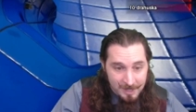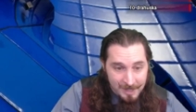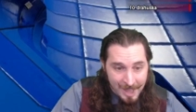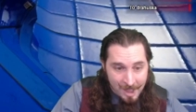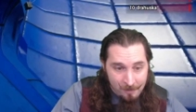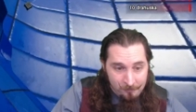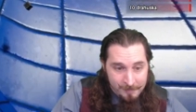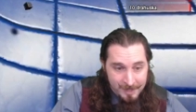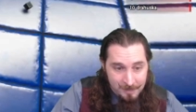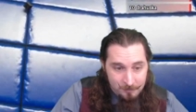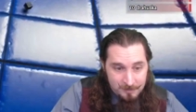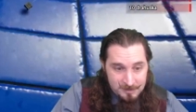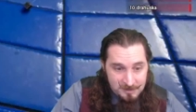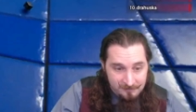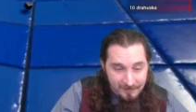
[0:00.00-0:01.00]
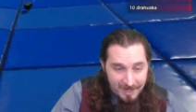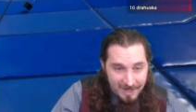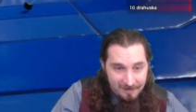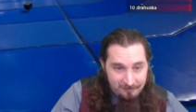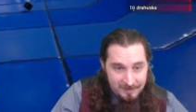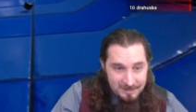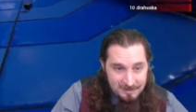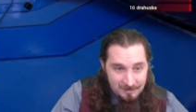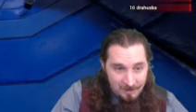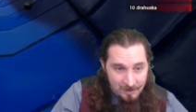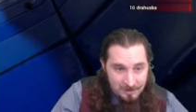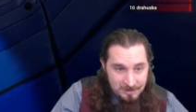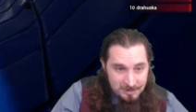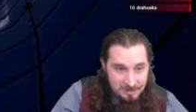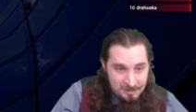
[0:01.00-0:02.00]
How many will survive this
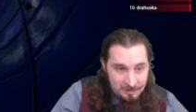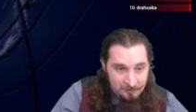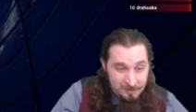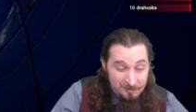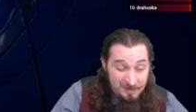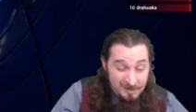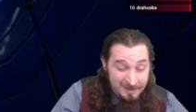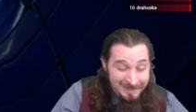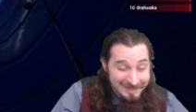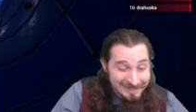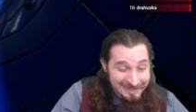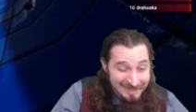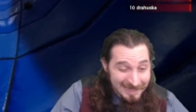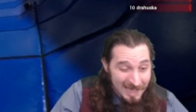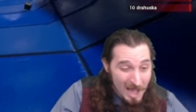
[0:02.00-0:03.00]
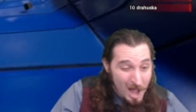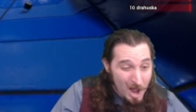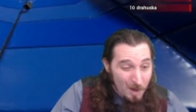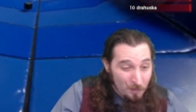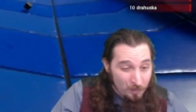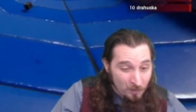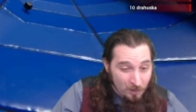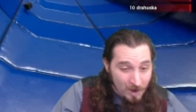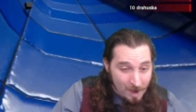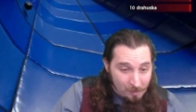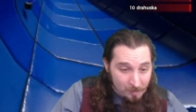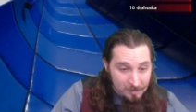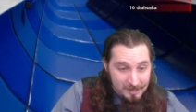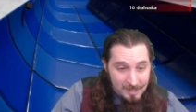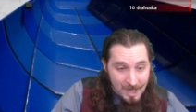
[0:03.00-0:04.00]
launch into the wind bin?
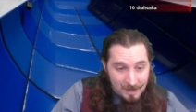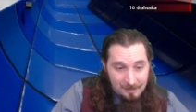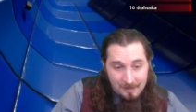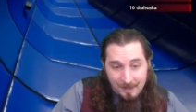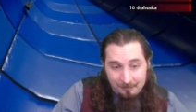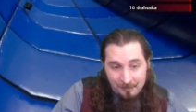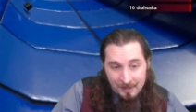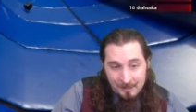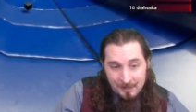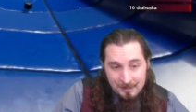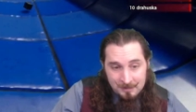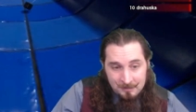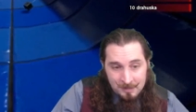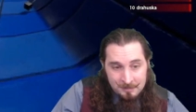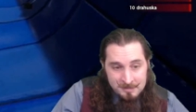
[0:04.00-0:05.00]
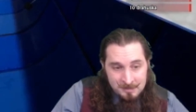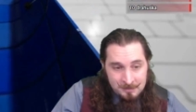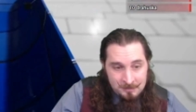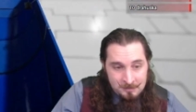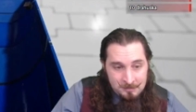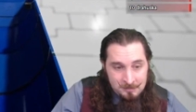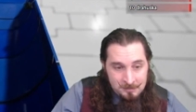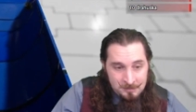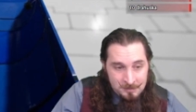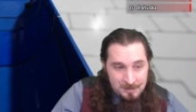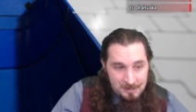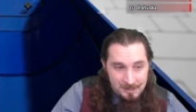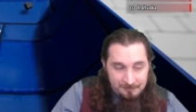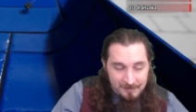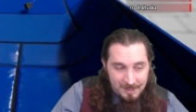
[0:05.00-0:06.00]
Probably not a lot. Frank Ladu comes to, to
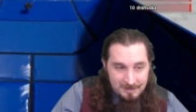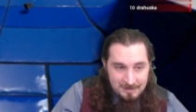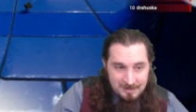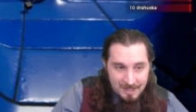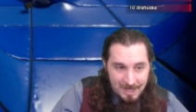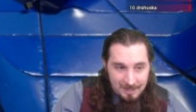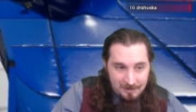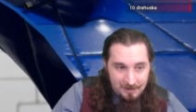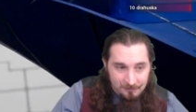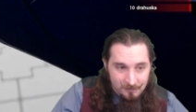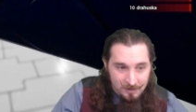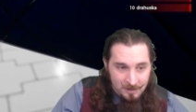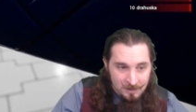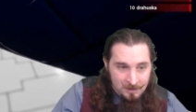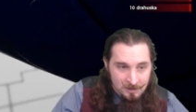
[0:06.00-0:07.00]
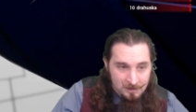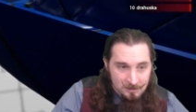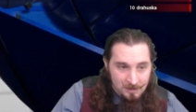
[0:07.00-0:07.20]
the left-hand side looking for a good